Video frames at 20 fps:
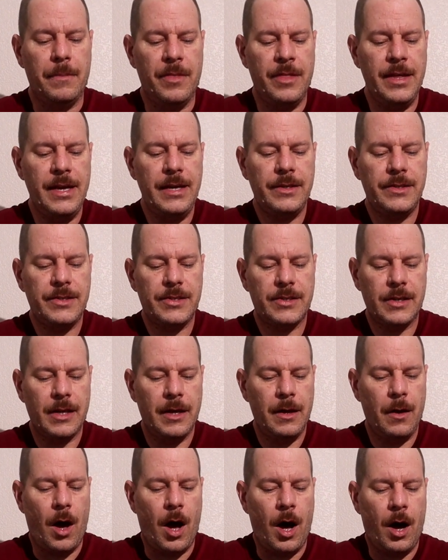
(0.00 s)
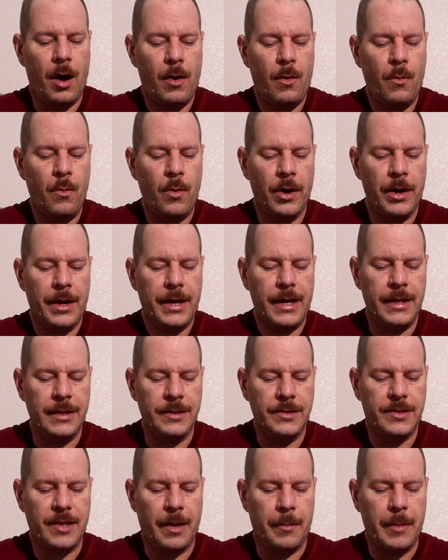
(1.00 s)
These all work
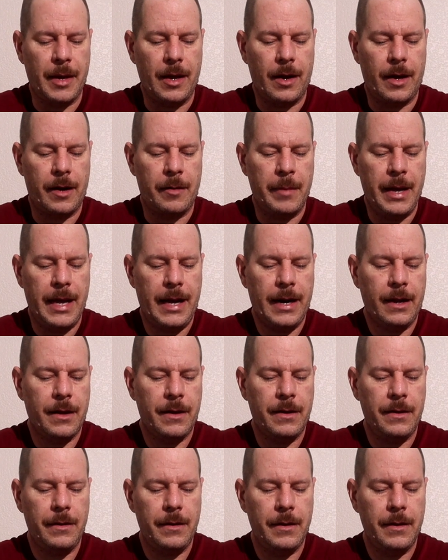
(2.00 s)
in semi-automatic